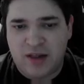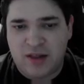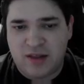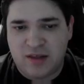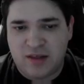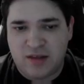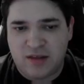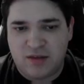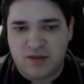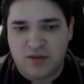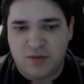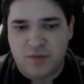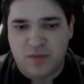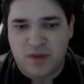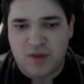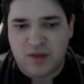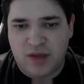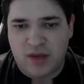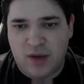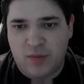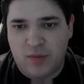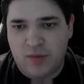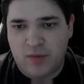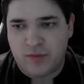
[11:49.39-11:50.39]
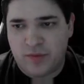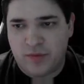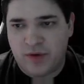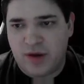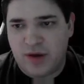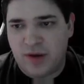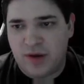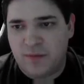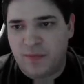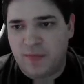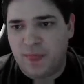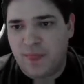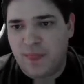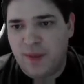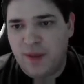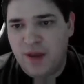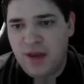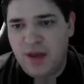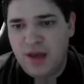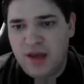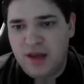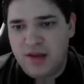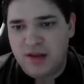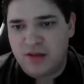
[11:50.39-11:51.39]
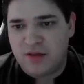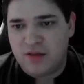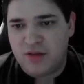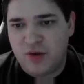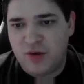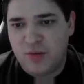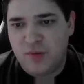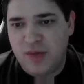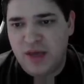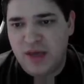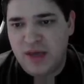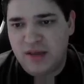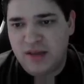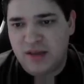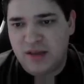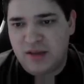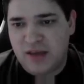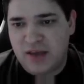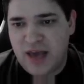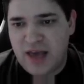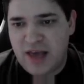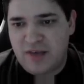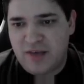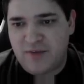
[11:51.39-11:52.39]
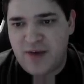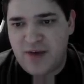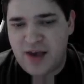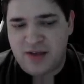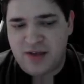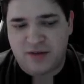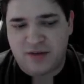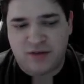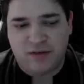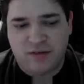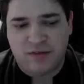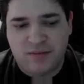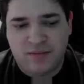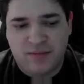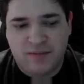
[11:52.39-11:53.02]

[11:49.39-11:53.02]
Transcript: Let's assume these gateways were done. Let's assume he had these gas faster.